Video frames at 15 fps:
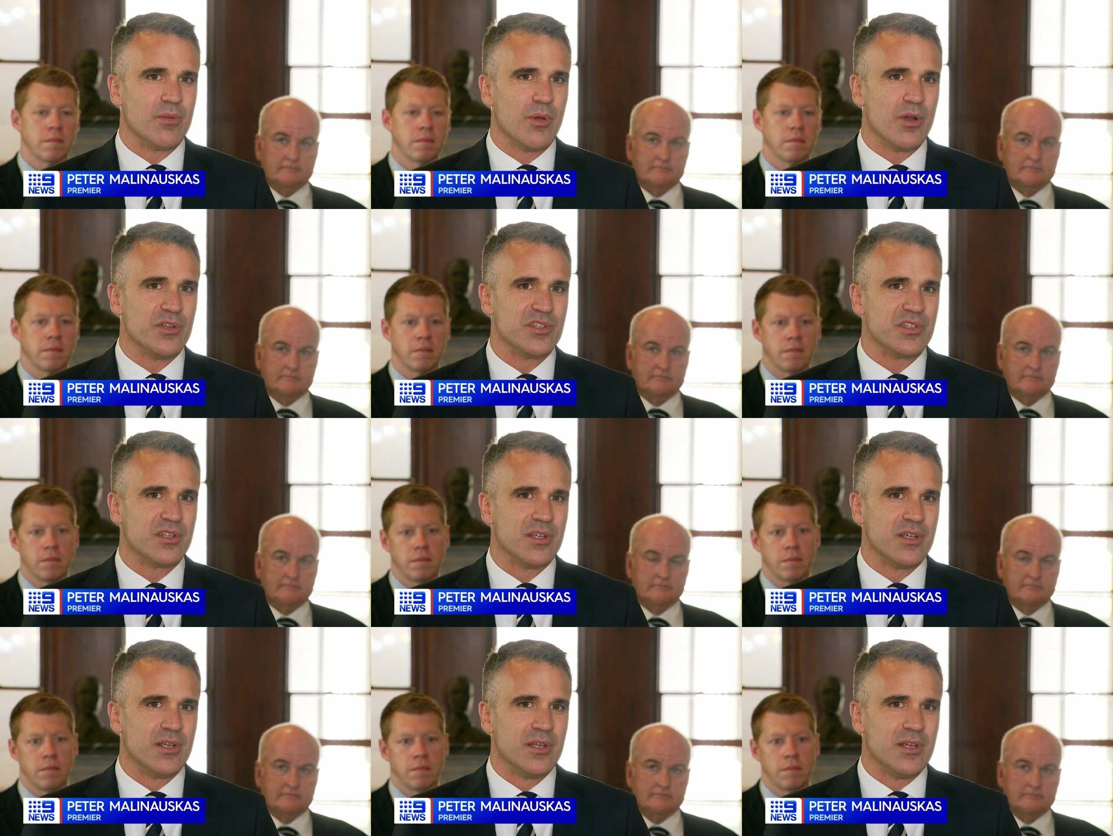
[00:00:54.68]
Speaker 1: the
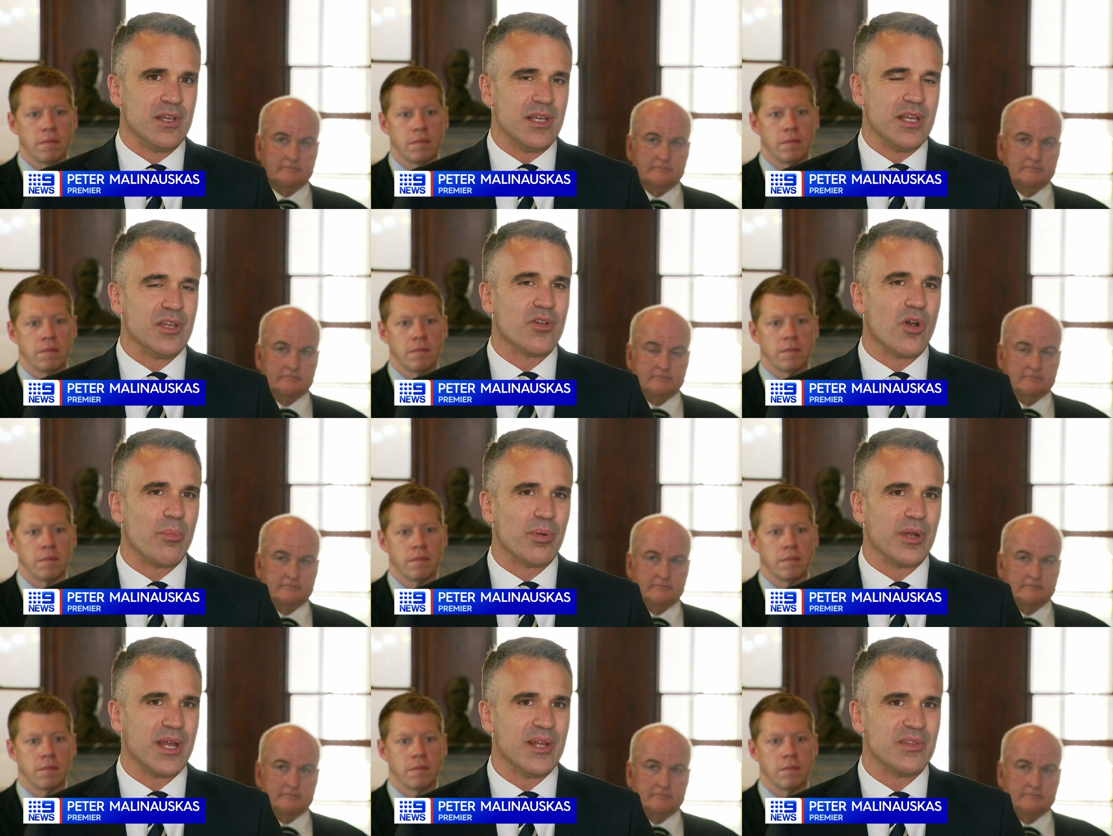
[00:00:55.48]
most
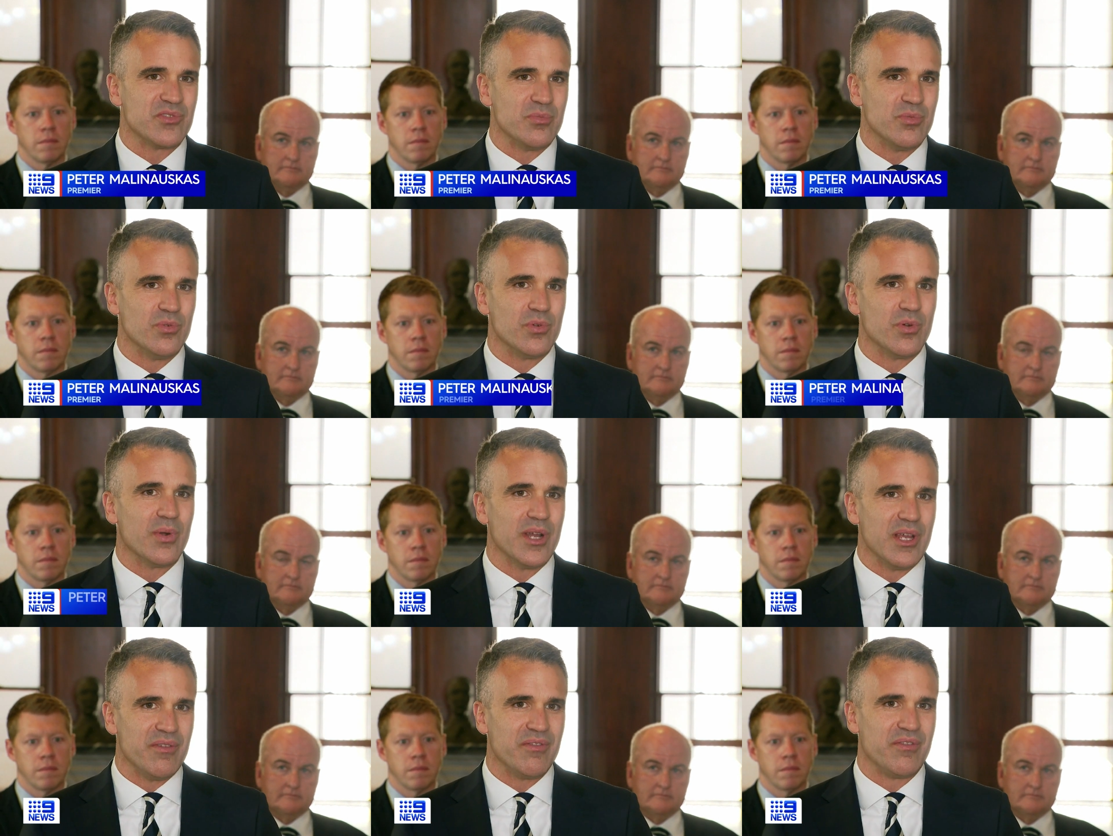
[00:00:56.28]
incomprehensible
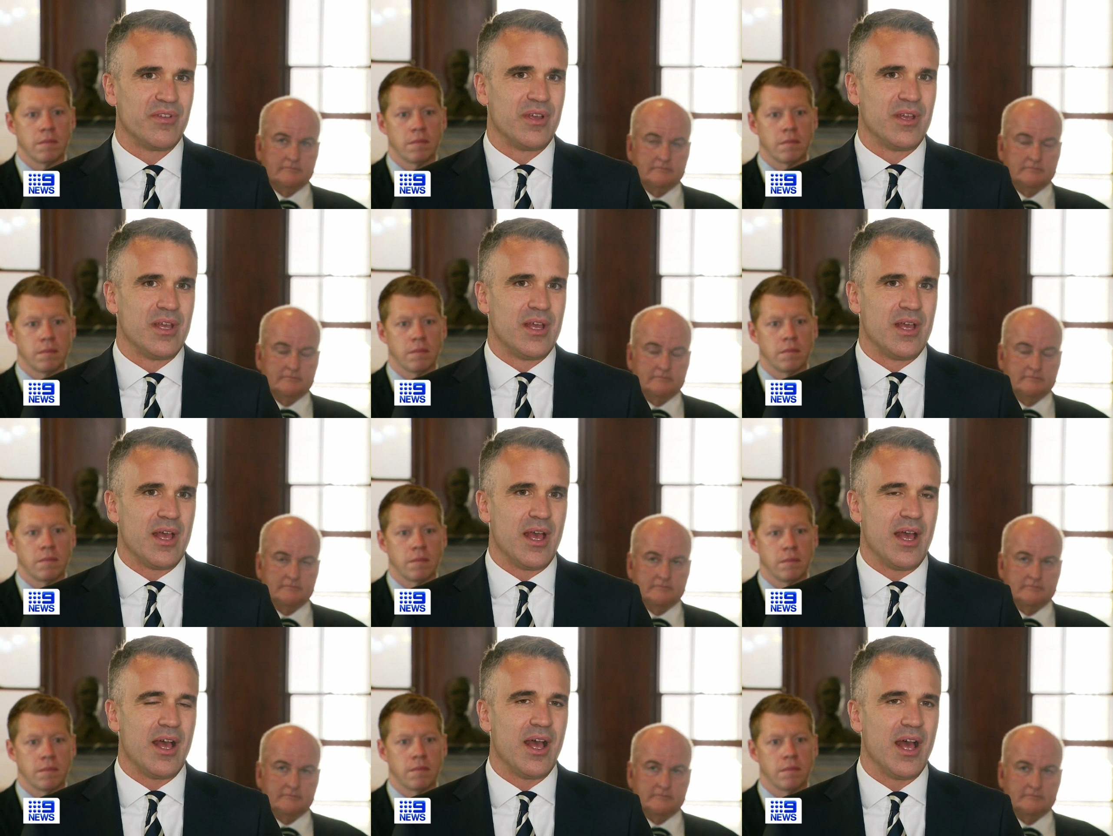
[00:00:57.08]
grief
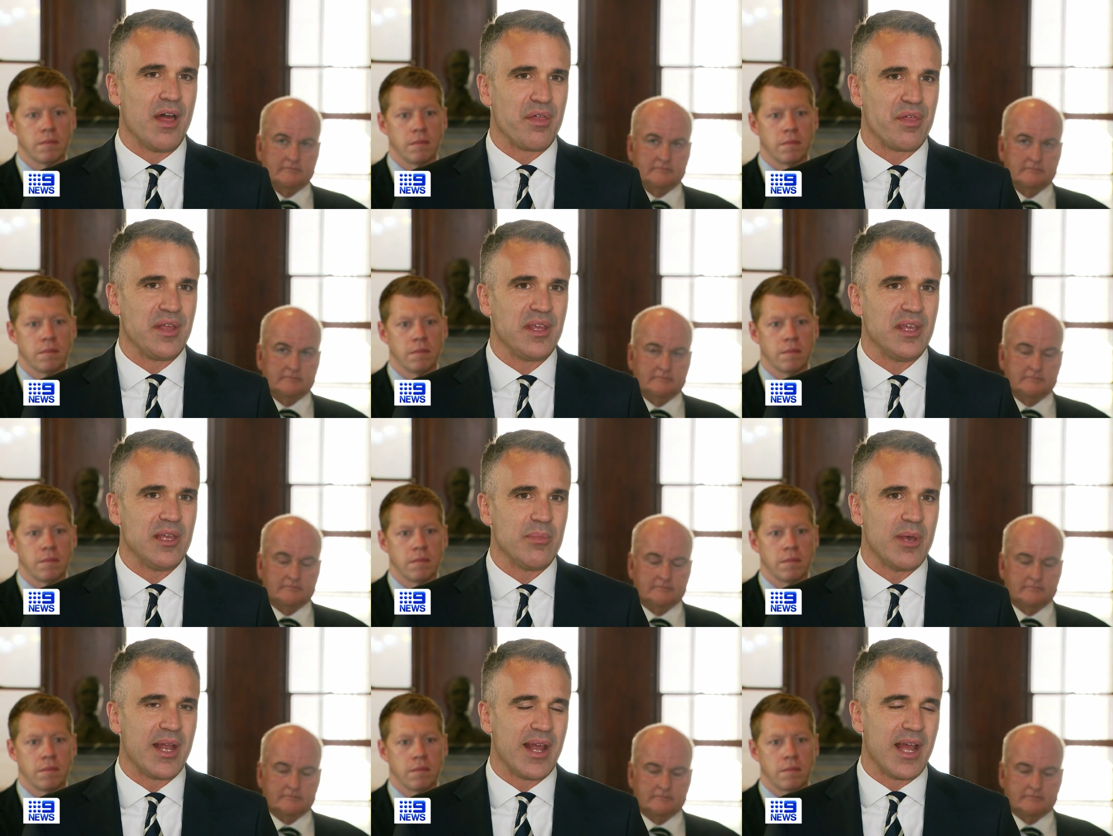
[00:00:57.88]
uh, are
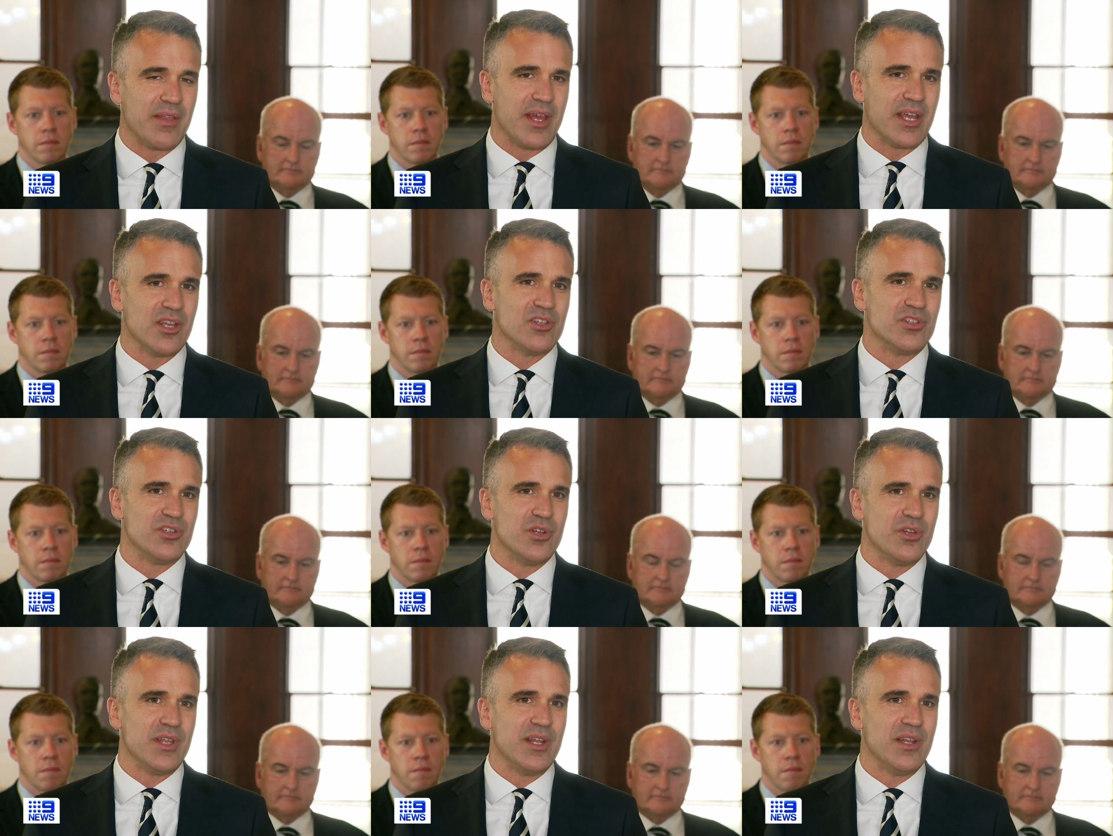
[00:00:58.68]
thinking about how they can
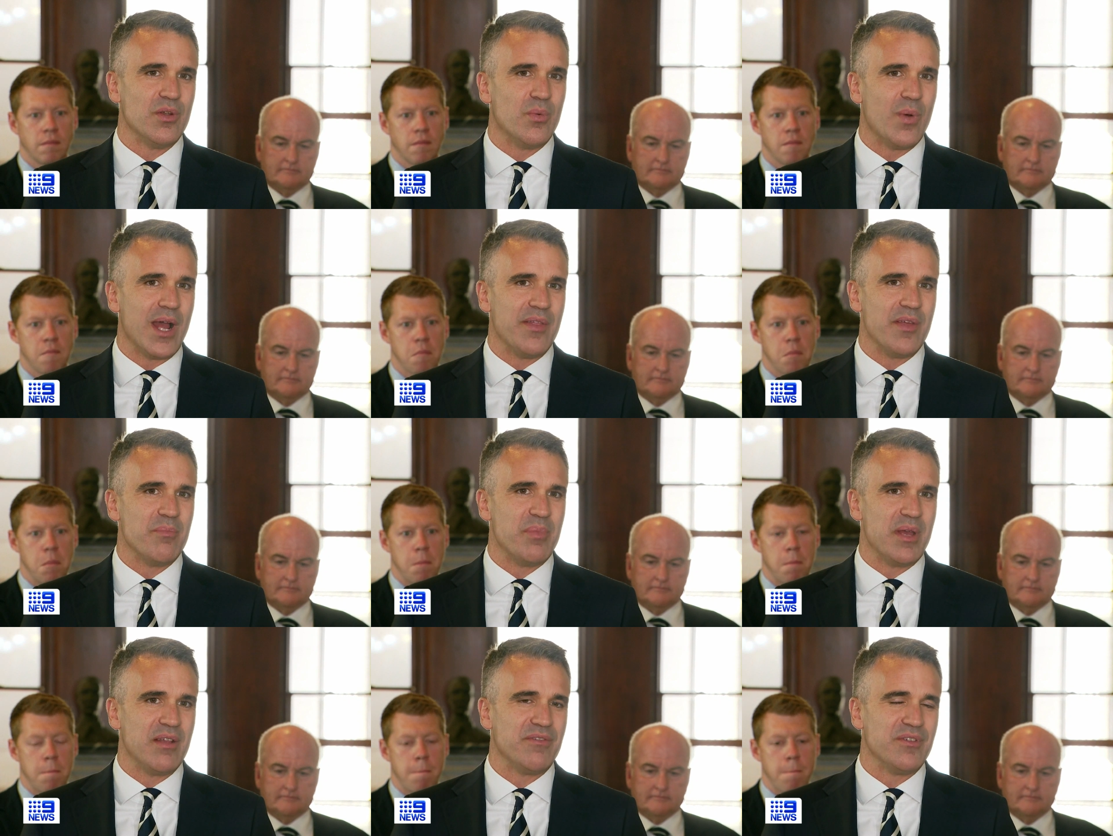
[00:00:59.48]
turn that in a way
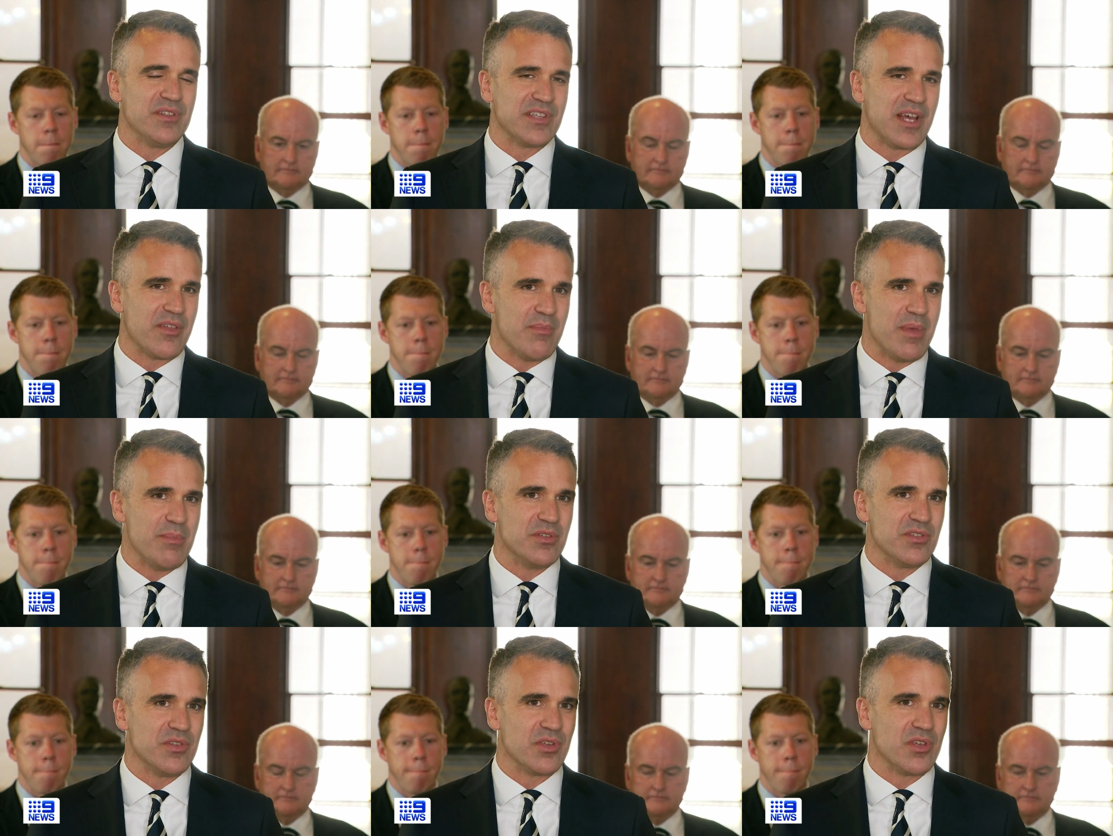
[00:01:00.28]
that benefits other
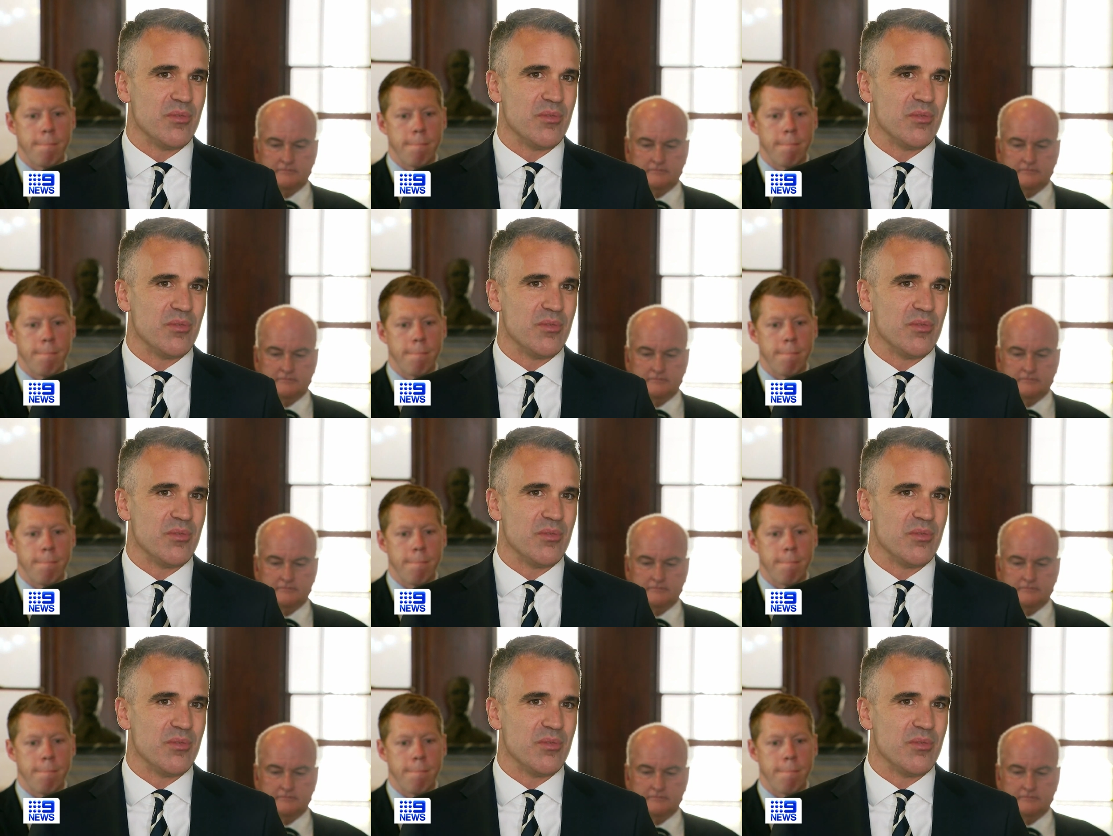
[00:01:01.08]
members of the